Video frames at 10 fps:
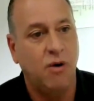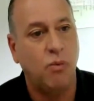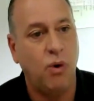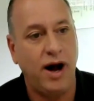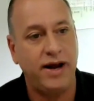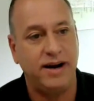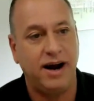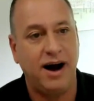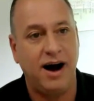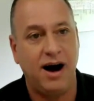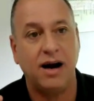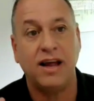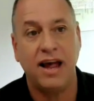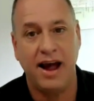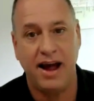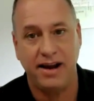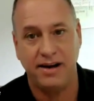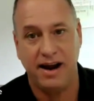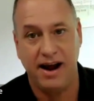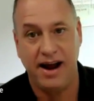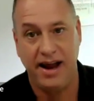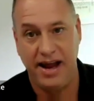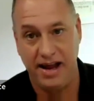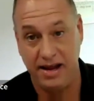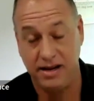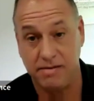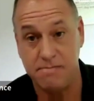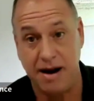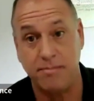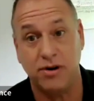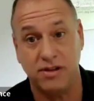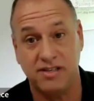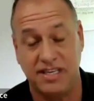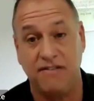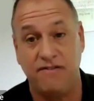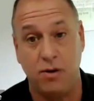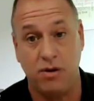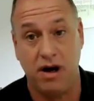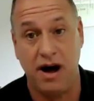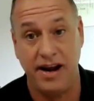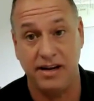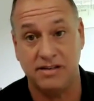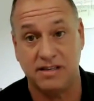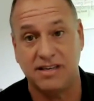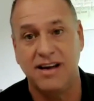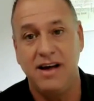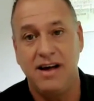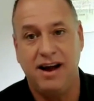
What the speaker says: what can a member of the CFO Alliance,